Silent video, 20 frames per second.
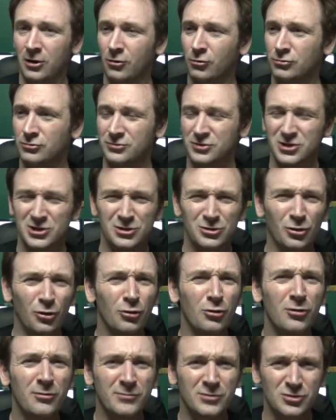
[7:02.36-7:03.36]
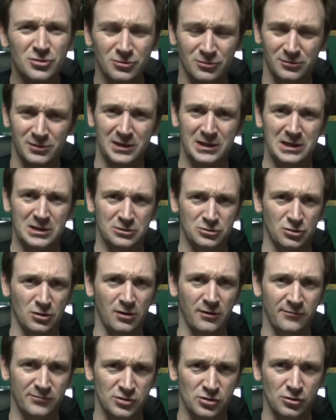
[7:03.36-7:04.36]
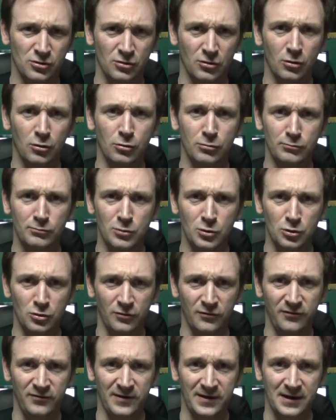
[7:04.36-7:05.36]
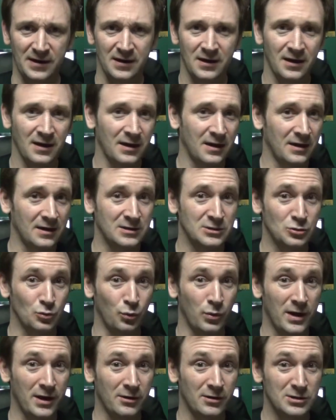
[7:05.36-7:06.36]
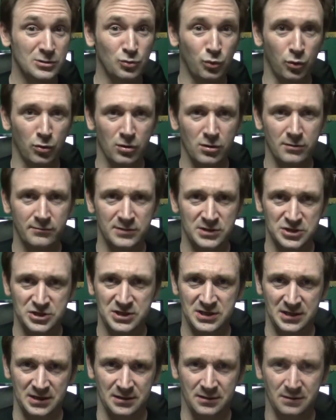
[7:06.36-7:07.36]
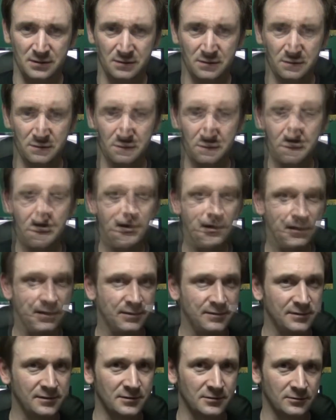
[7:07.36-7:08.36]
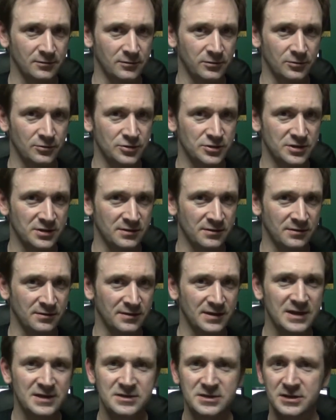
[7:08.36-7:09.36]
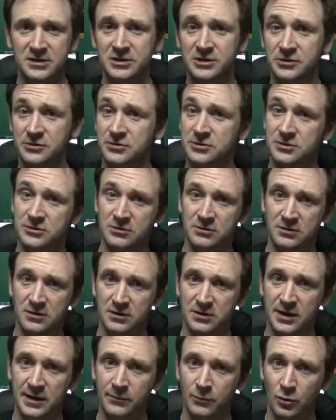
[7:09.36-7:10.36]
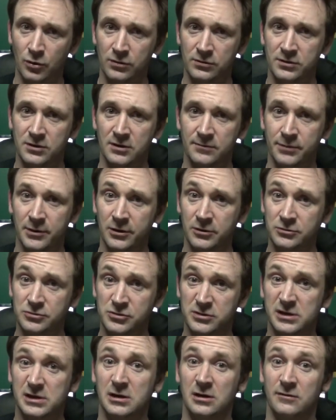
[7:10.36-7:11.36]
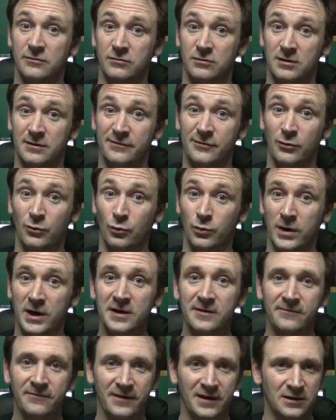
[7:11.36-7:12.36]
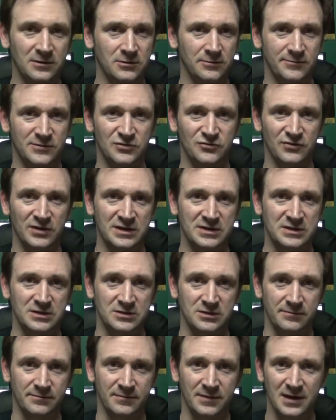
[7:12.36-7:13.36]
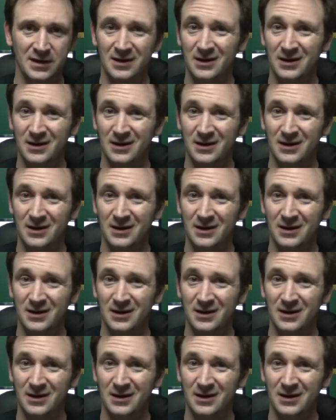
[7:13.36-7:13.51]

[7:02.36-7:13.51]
Oh, Storm certainly deserves her own movie, as well as War Machine. In conclusion, these excuses are nothing more than a paltry cover-up for white fandom's racism.